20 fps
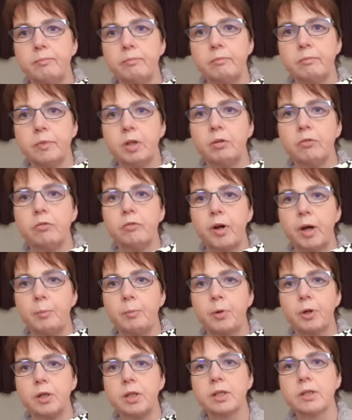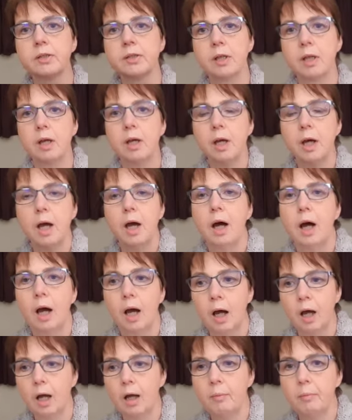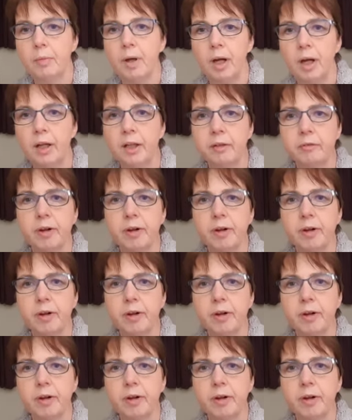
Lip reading: Mill Fabrics. And I've